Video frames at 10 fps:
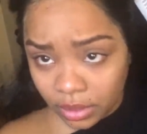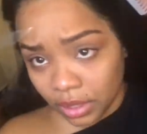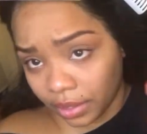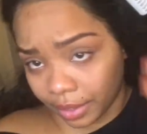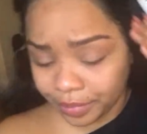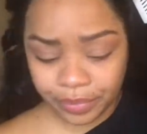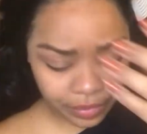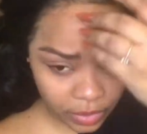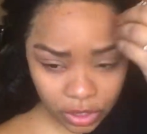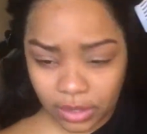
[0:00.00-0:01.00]
So
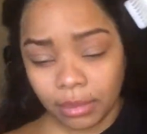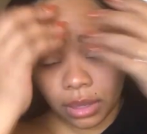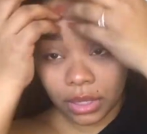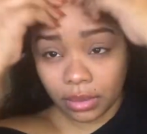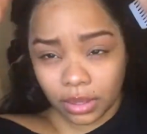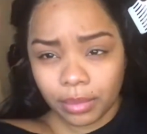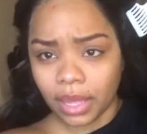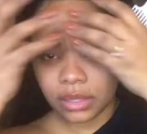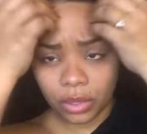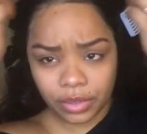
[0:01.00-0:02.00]
after I pass the
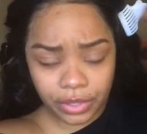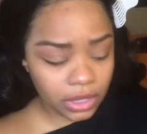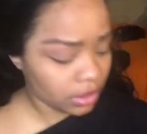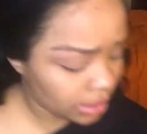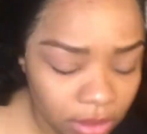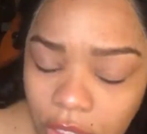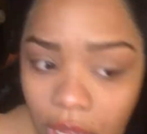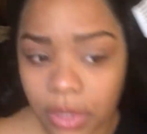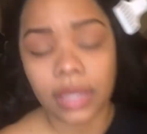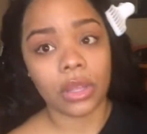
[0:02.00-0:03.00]
blower again,
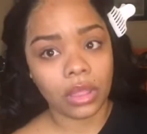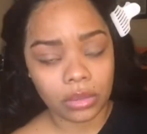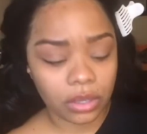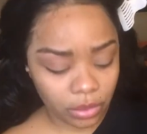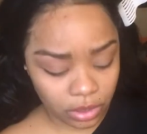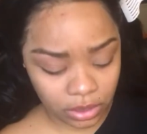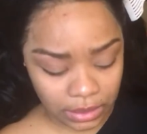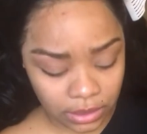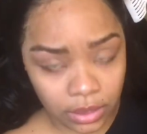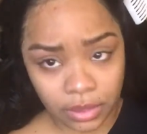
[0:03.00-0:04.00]
all I'm going to do
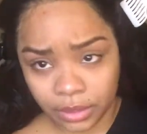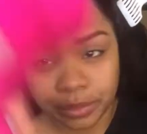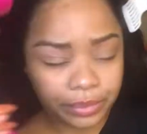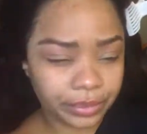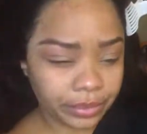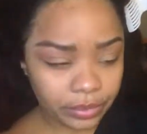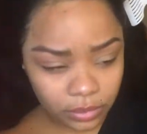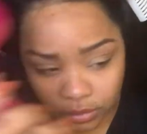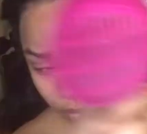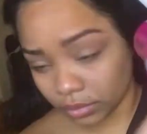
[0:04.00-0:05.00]
is
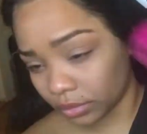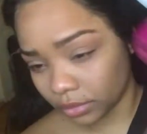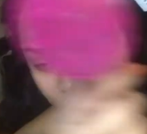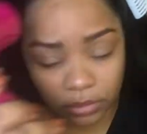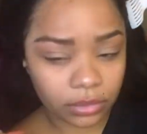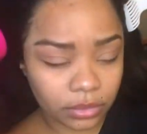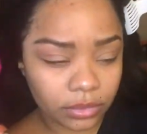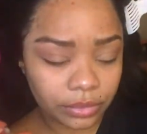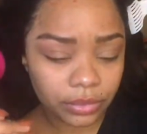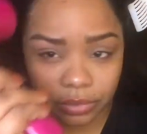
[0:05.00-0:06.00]
take a
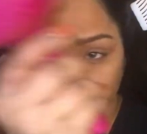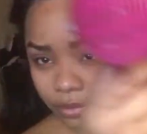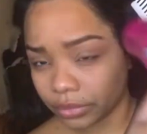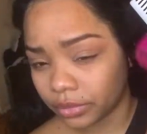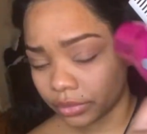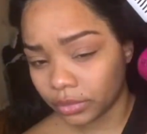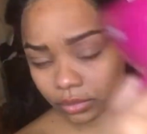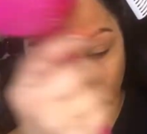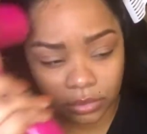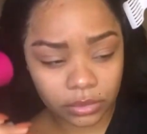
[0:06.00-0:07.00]
silk or
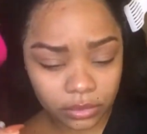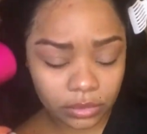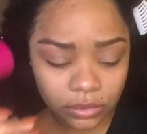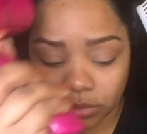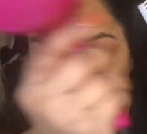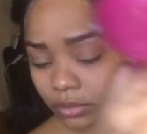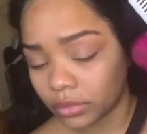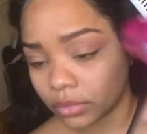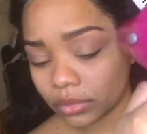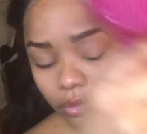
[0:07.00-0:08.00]
satin tie,
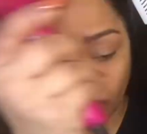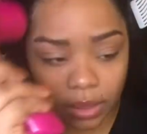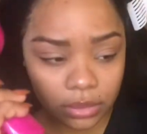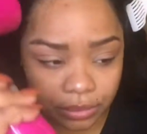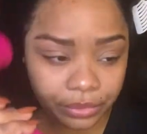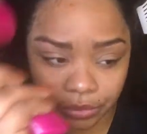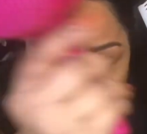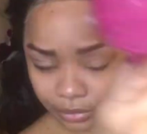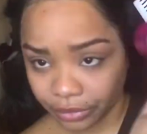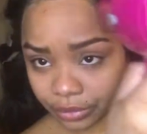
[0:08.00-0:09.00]
whichever,
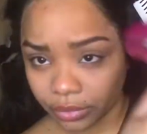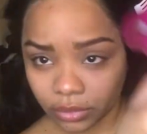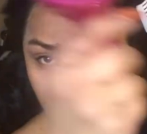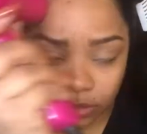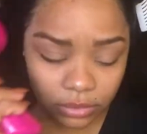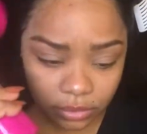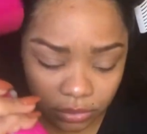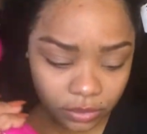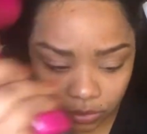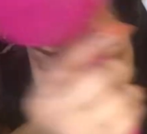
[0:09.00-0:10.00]
and just tie it
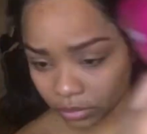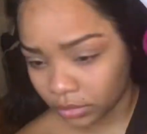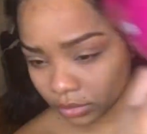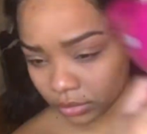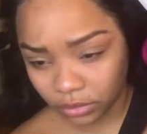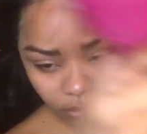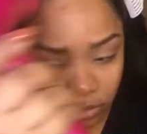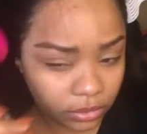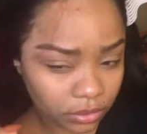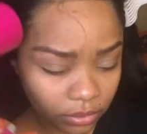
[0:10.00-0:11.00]
down so that it can
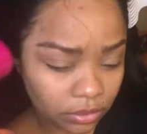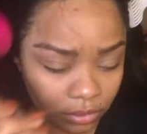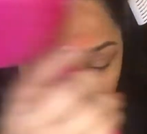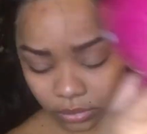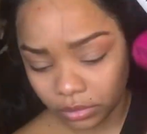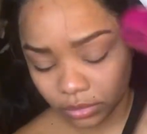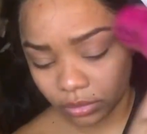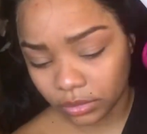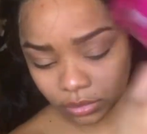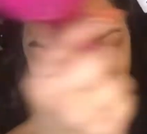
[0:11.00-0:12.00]
fully melt into my
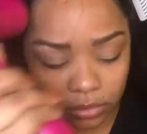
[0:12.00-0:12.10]
skin.